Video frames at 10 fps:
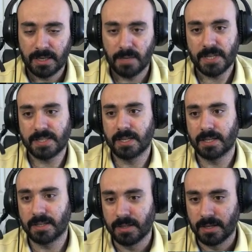
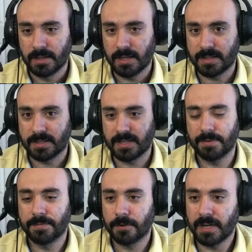Abyssa. It's
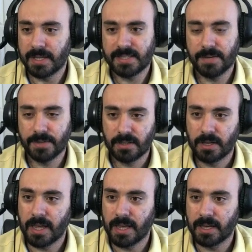7 for an 8/7,
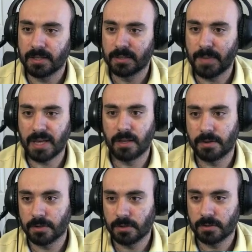and Battle
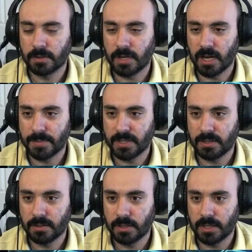Honor,
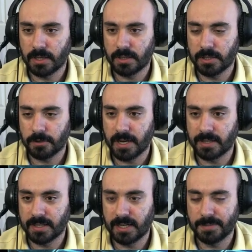copy in your
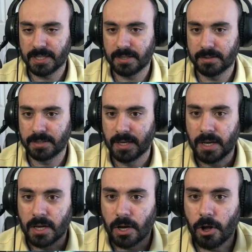hand an enemy killed.
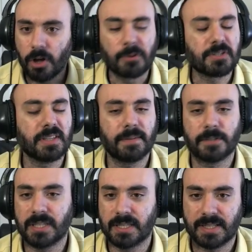Almost never
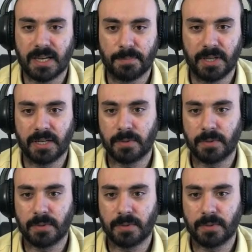see this guy played